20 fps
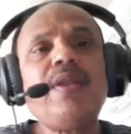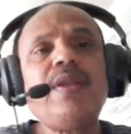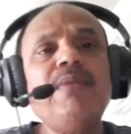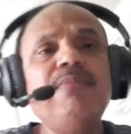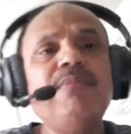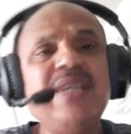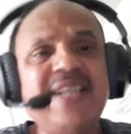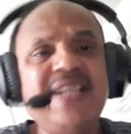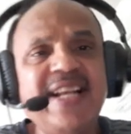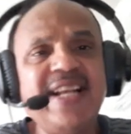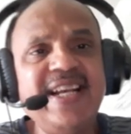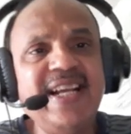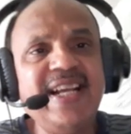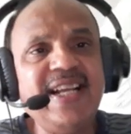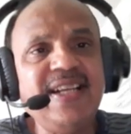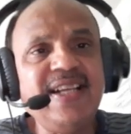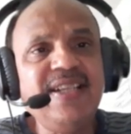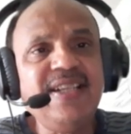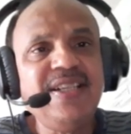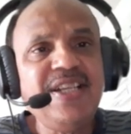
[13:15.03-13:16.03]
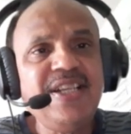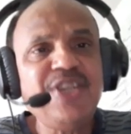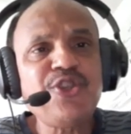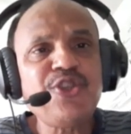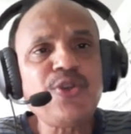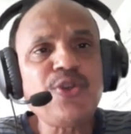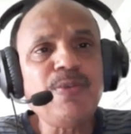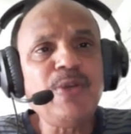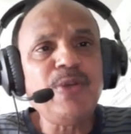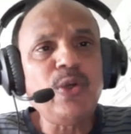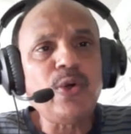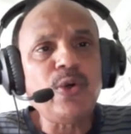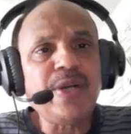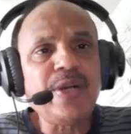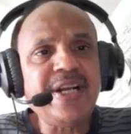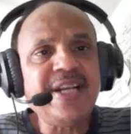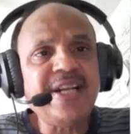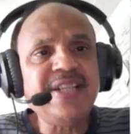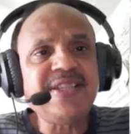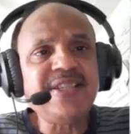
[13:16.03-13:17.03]
material is to be
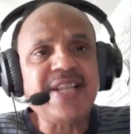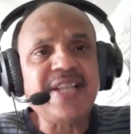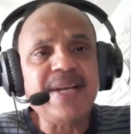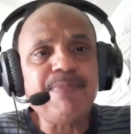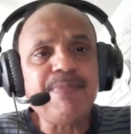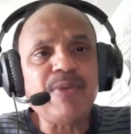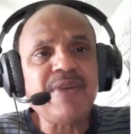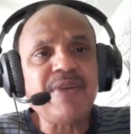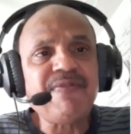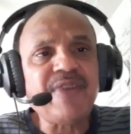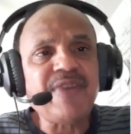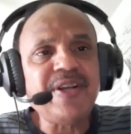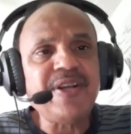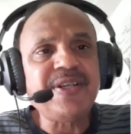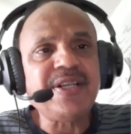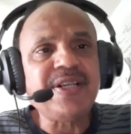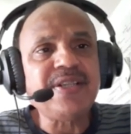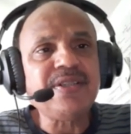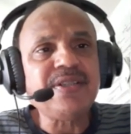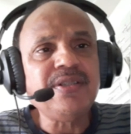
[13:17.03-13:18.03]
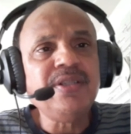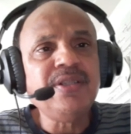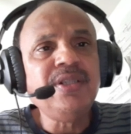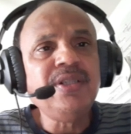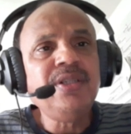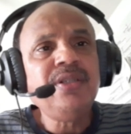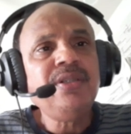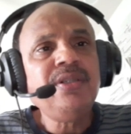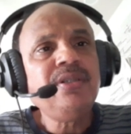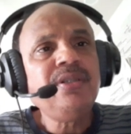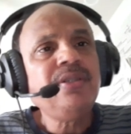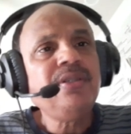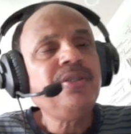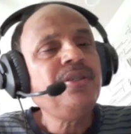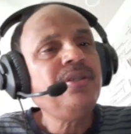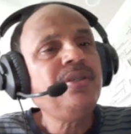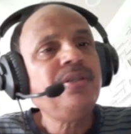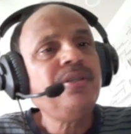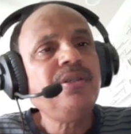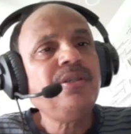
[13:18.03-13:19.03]
loaded in three point five ton
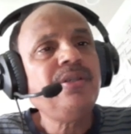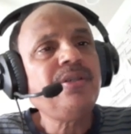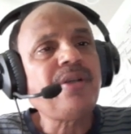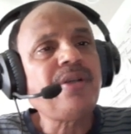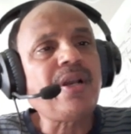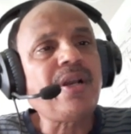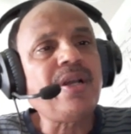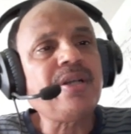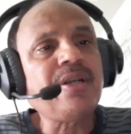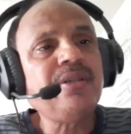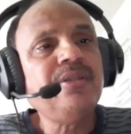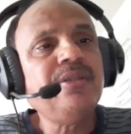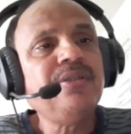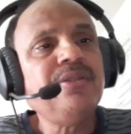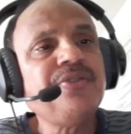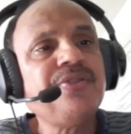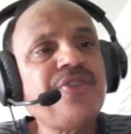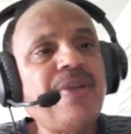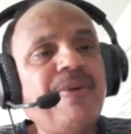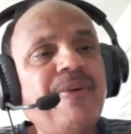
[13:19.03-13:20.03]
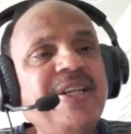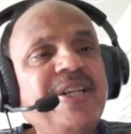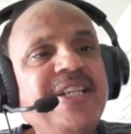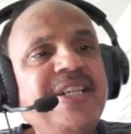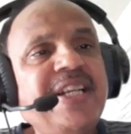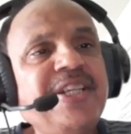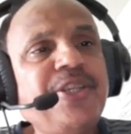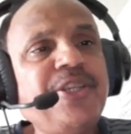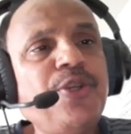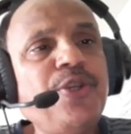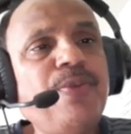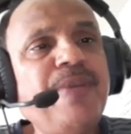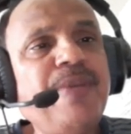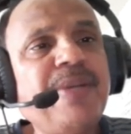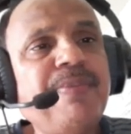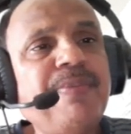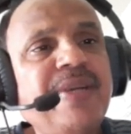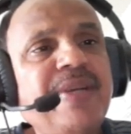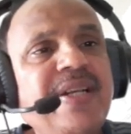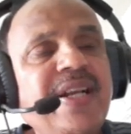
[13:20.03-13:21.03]
truck, seventeen
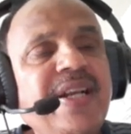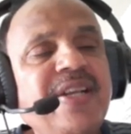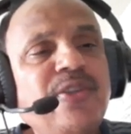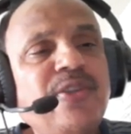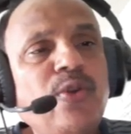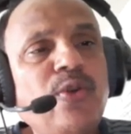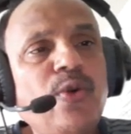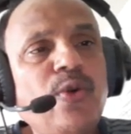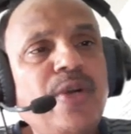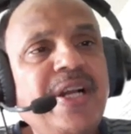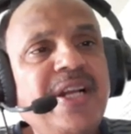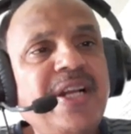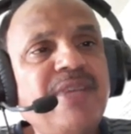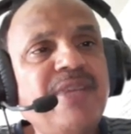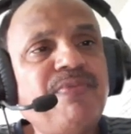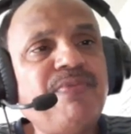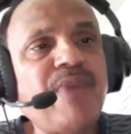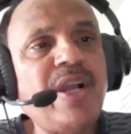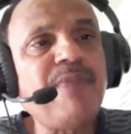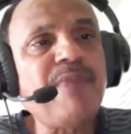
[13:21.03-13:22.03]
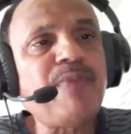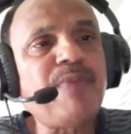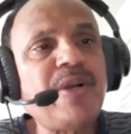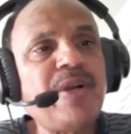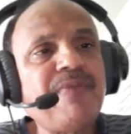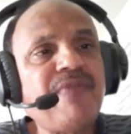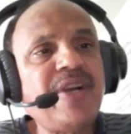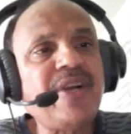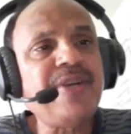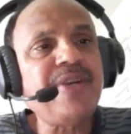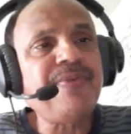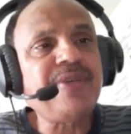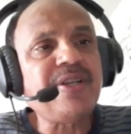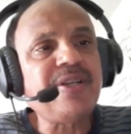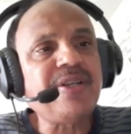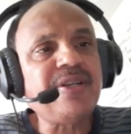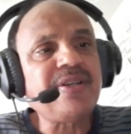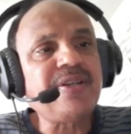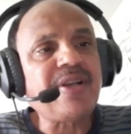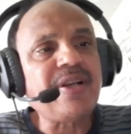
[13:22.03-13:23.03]
cubic meter is loaded in five point five
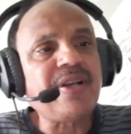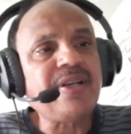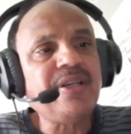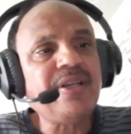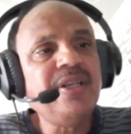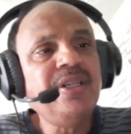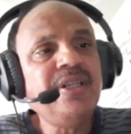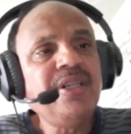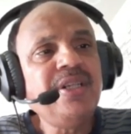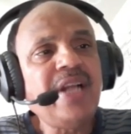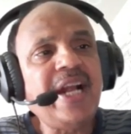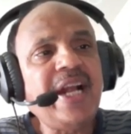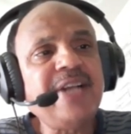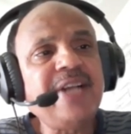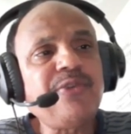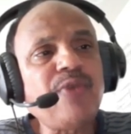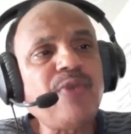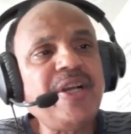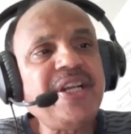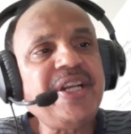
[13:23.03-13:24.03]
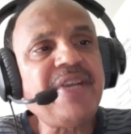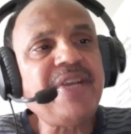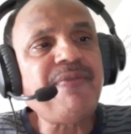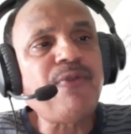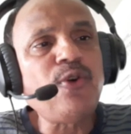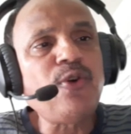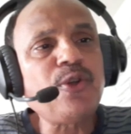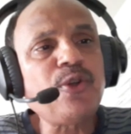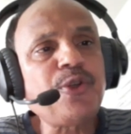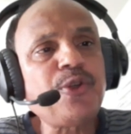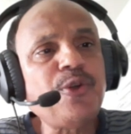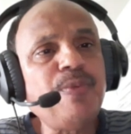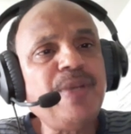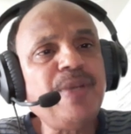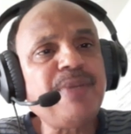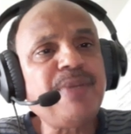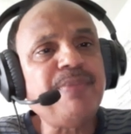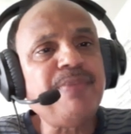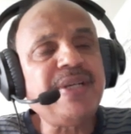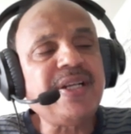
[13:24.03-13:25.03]
ton truck, and twenty-four
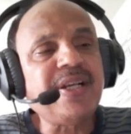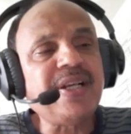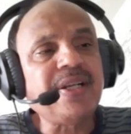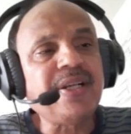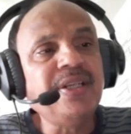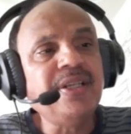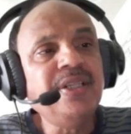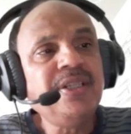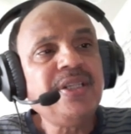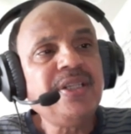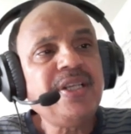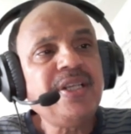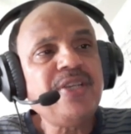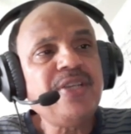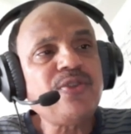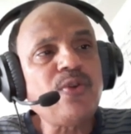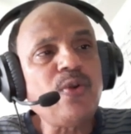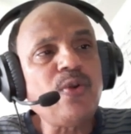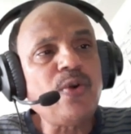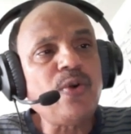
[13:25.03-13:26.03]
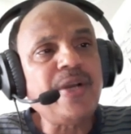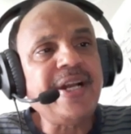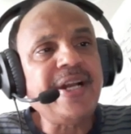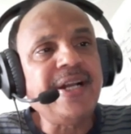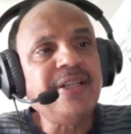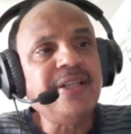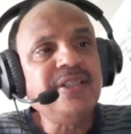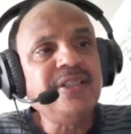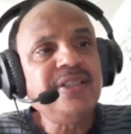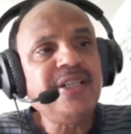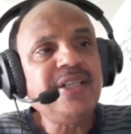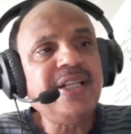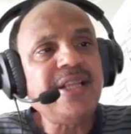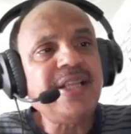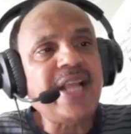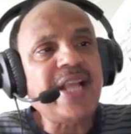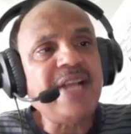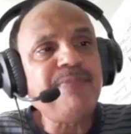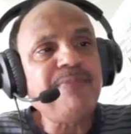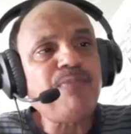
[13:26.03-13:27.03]
cubic meter is loaded in
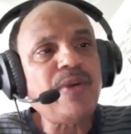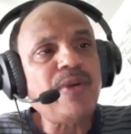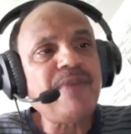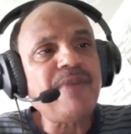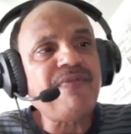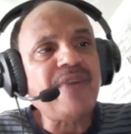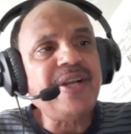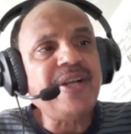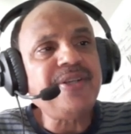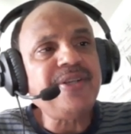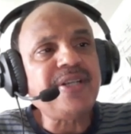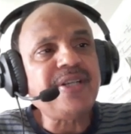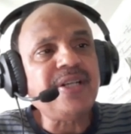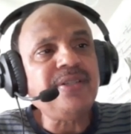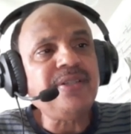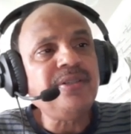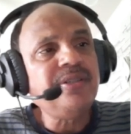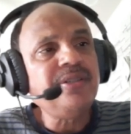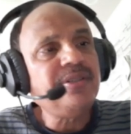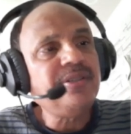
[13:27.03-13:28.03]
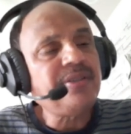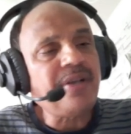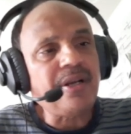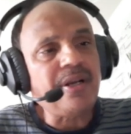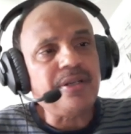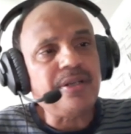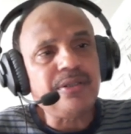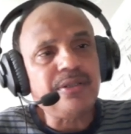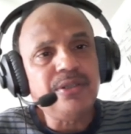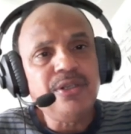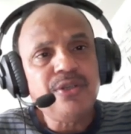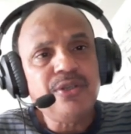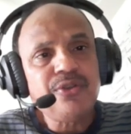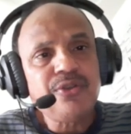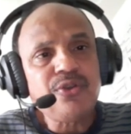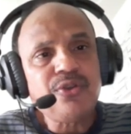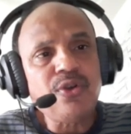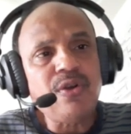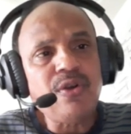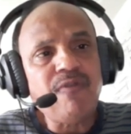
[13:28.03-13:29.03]
nine point five ton truck.
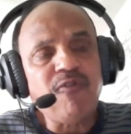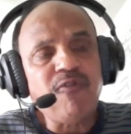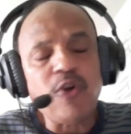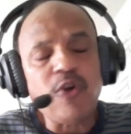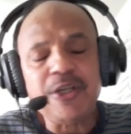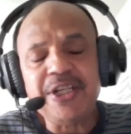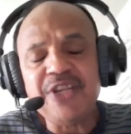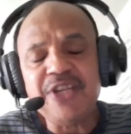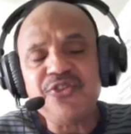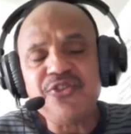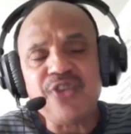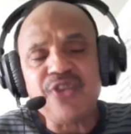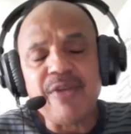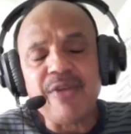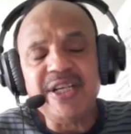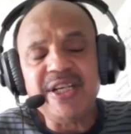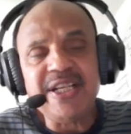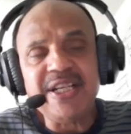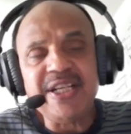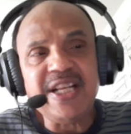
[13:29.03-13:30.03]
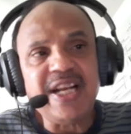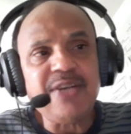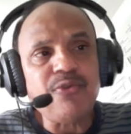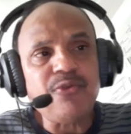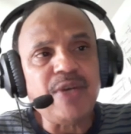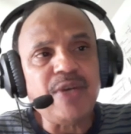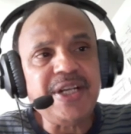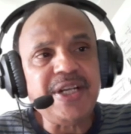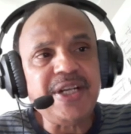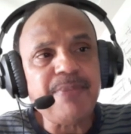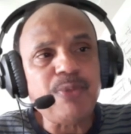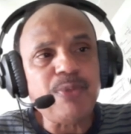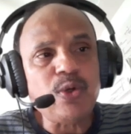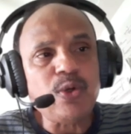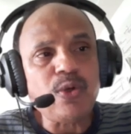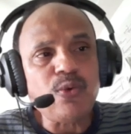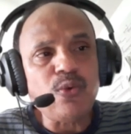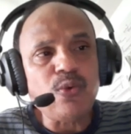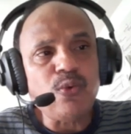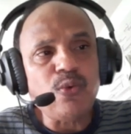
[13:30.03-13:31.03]
So fourteen, seventeen and
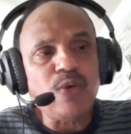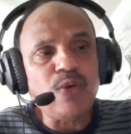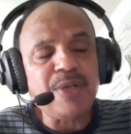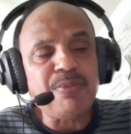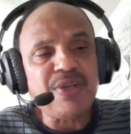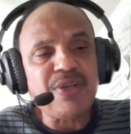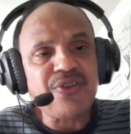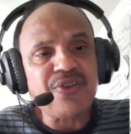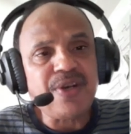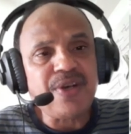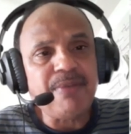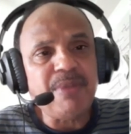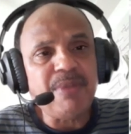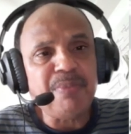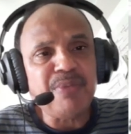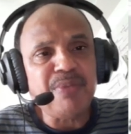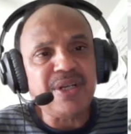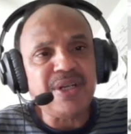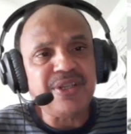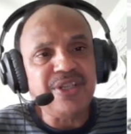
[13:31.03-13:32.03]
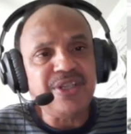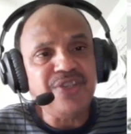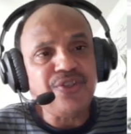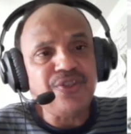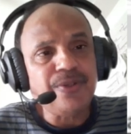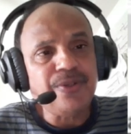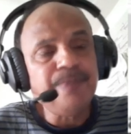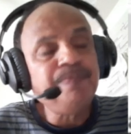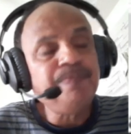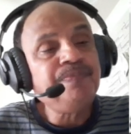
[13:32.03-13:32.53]
twenty-four, one must remember these